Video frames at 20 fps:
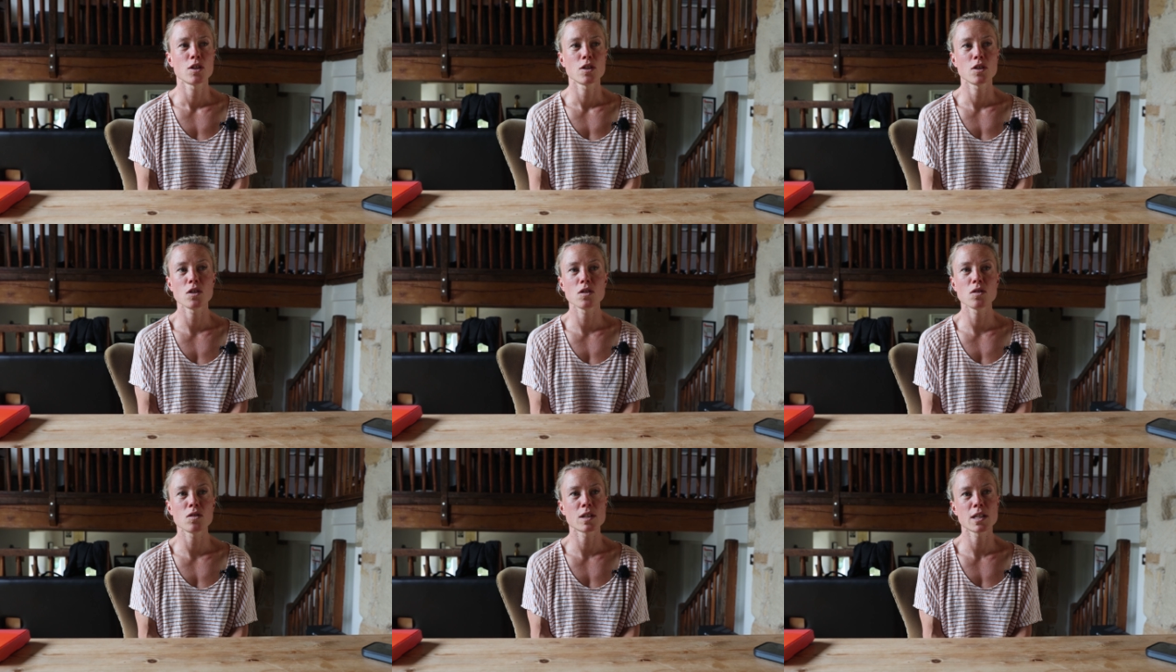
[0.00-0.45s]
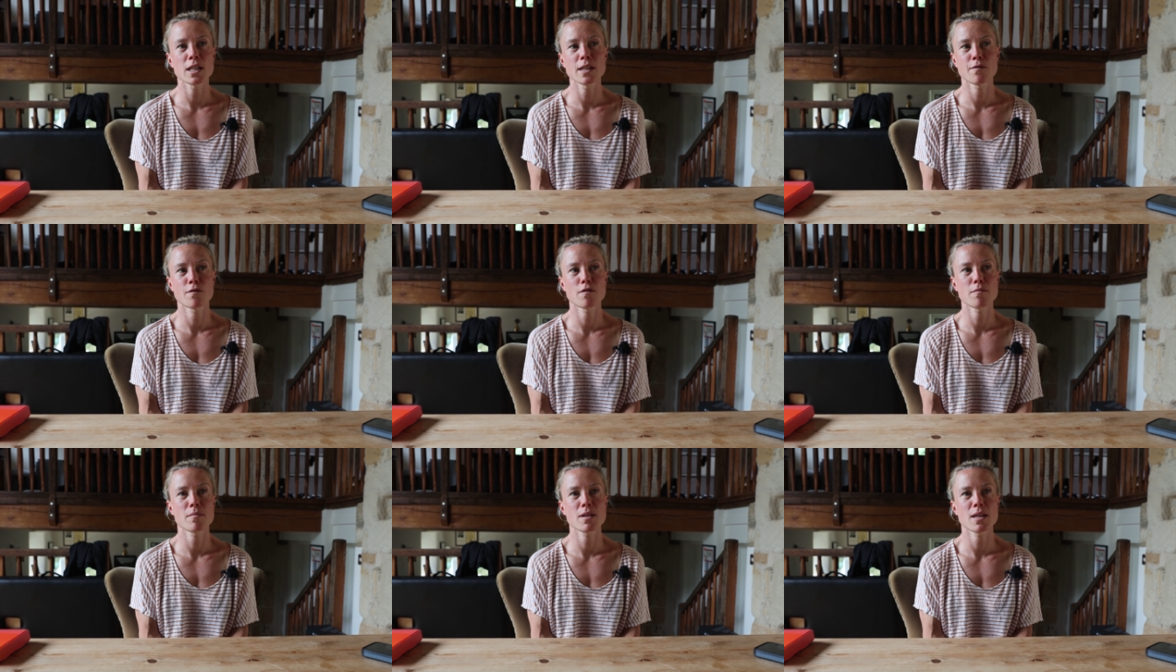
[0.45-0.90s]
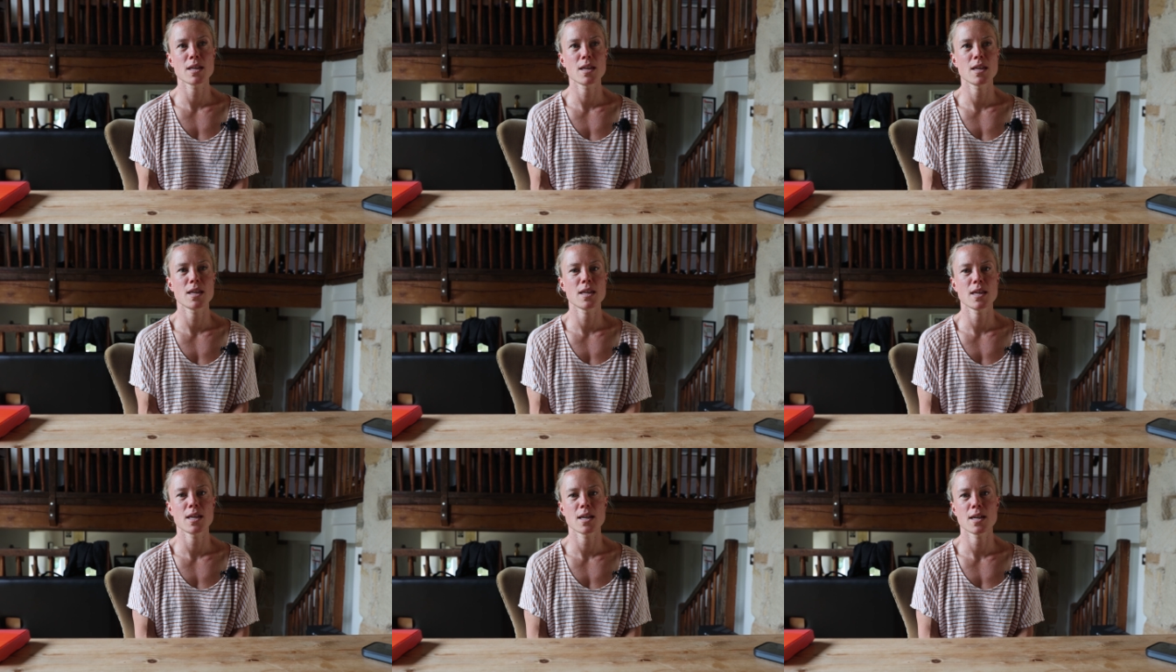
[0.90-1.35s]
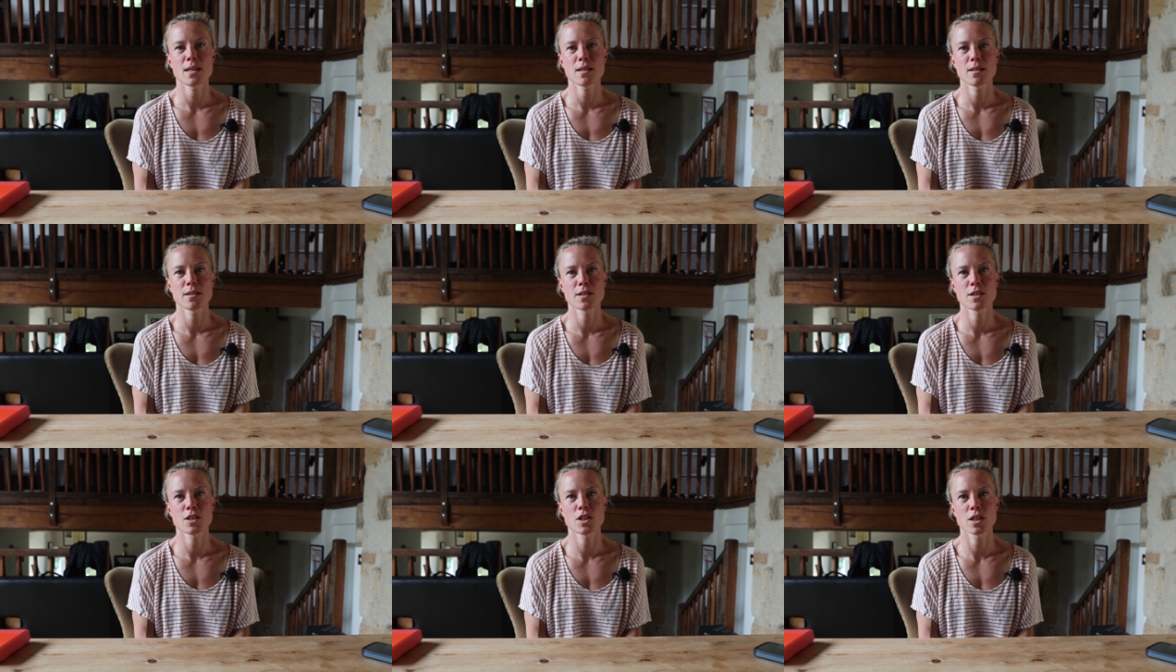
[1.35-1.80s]
Usually for me,
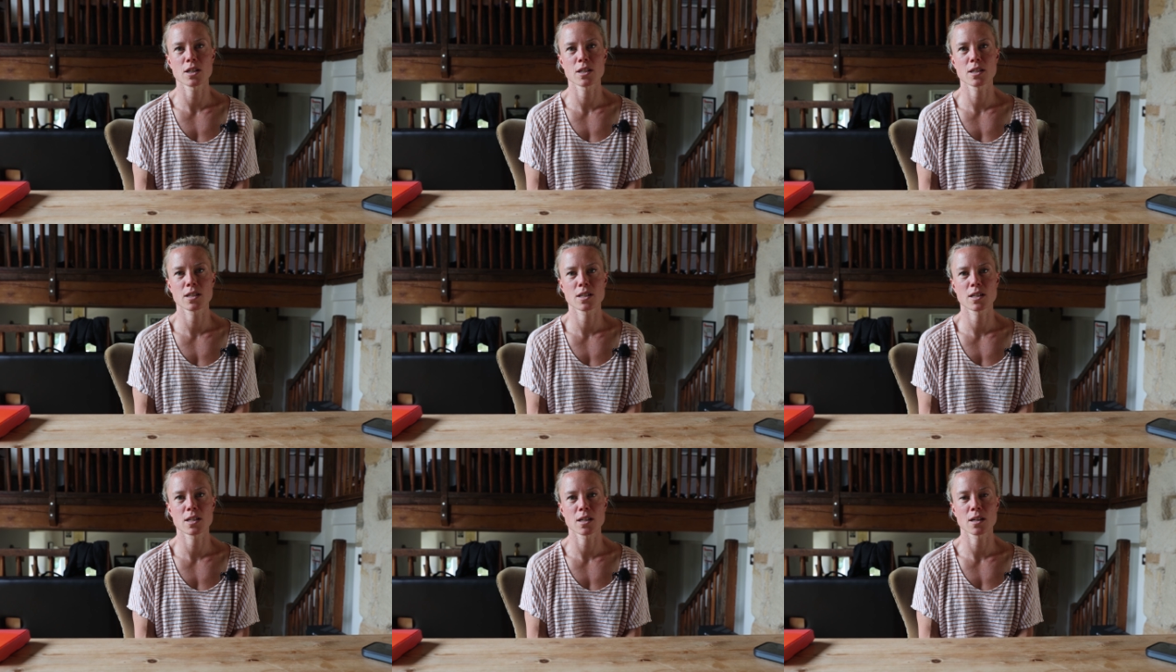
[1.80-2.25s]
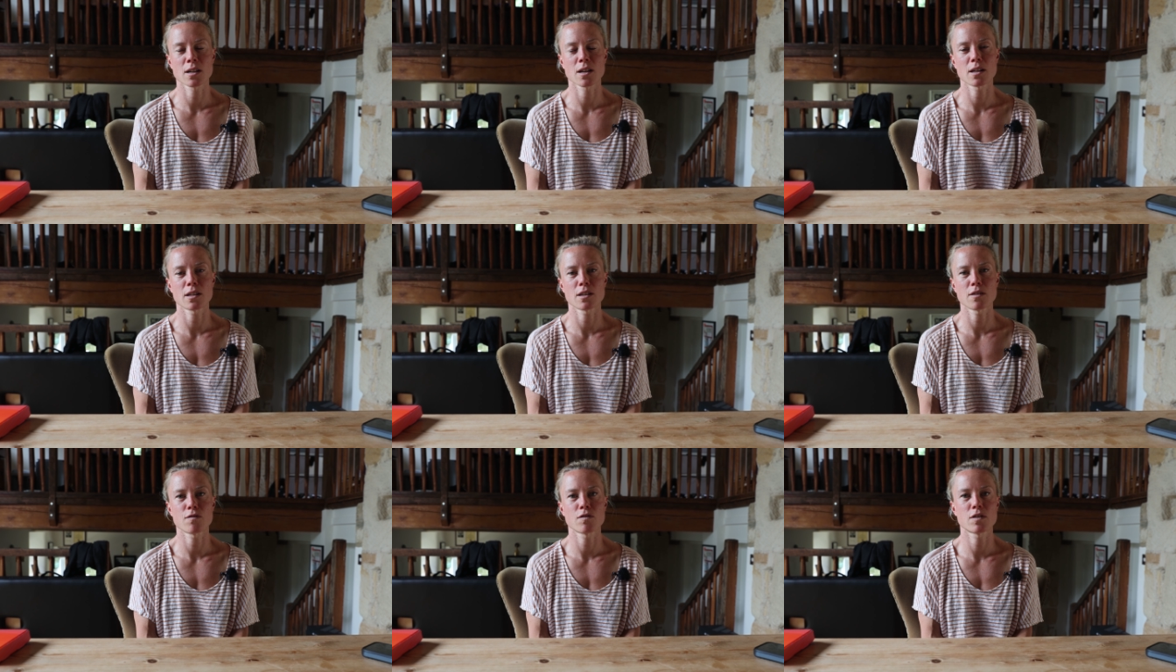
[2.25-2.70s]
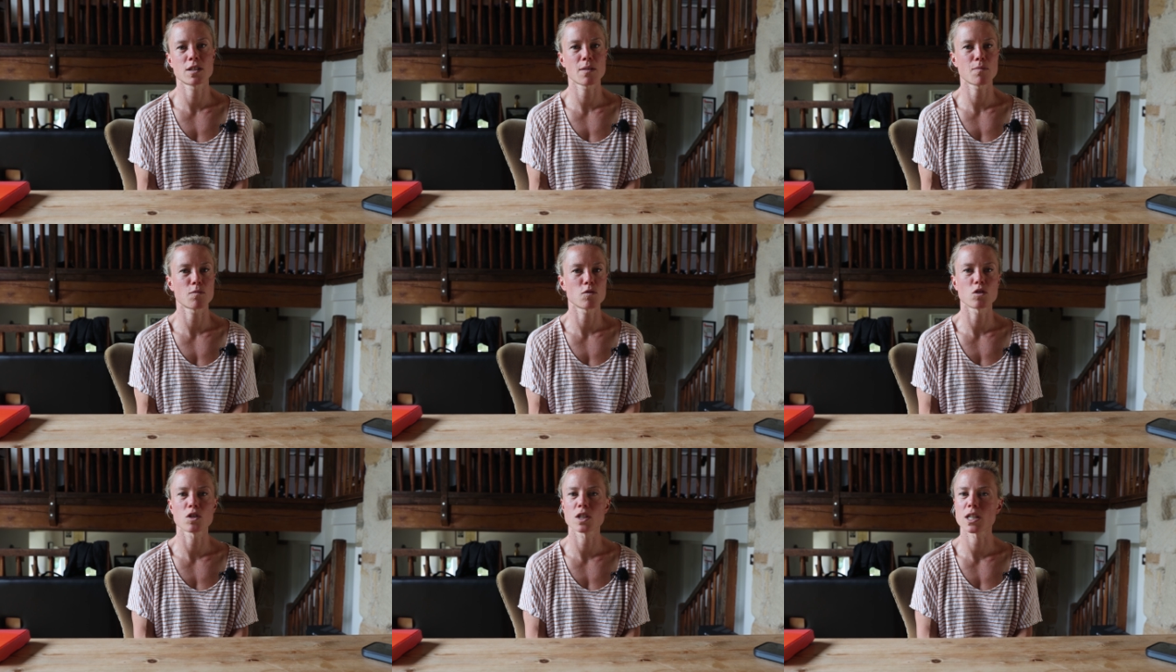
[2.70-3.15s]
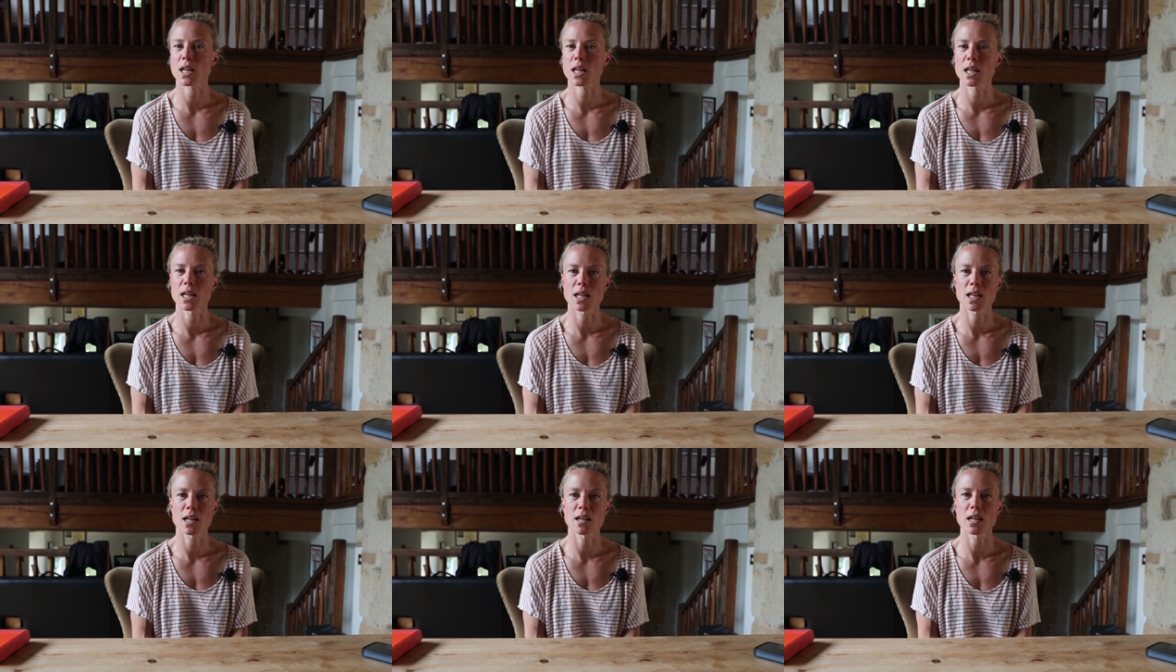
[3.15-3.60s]
it's just a kind of general
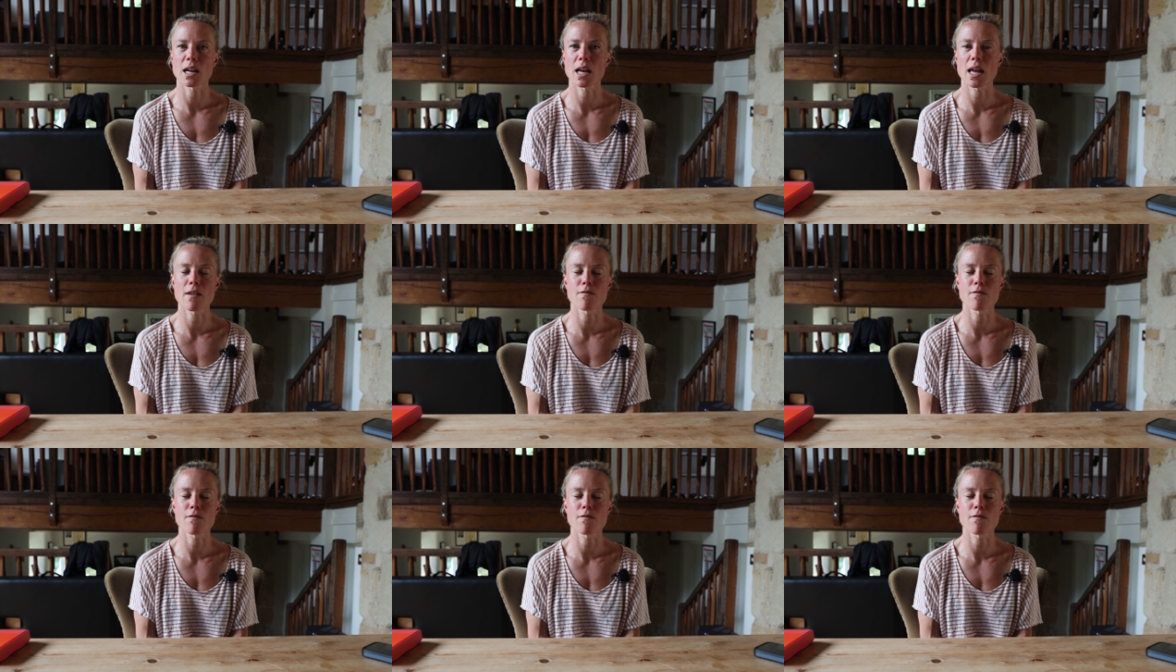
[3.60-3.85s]
check-in like